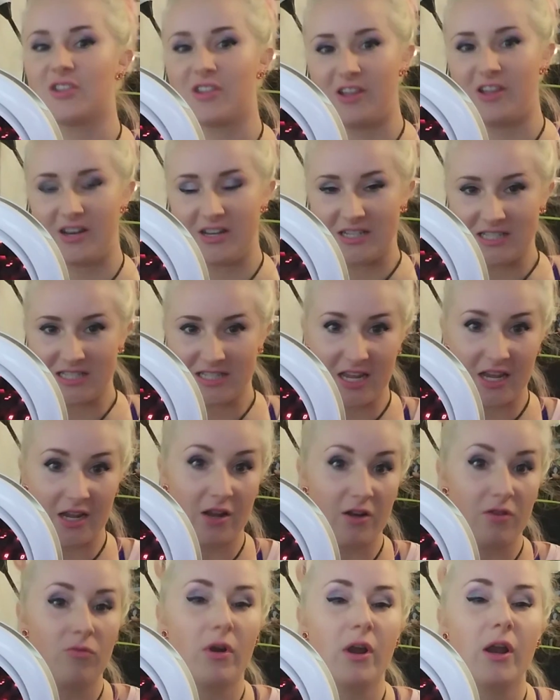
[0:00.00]
And I just
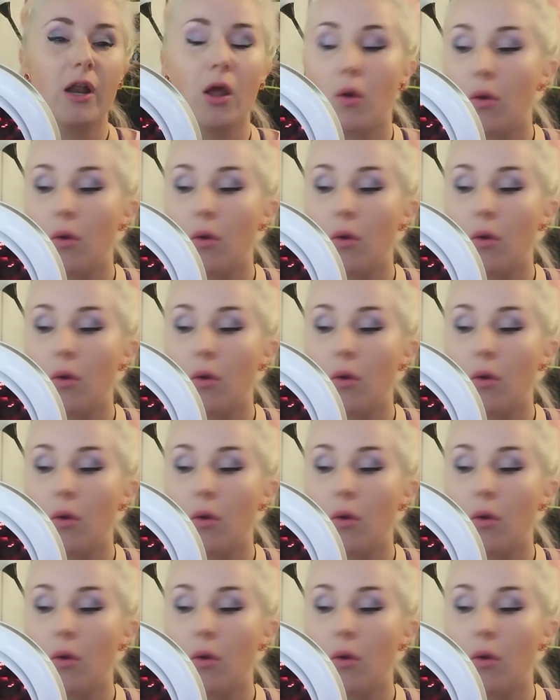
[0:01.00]
take it right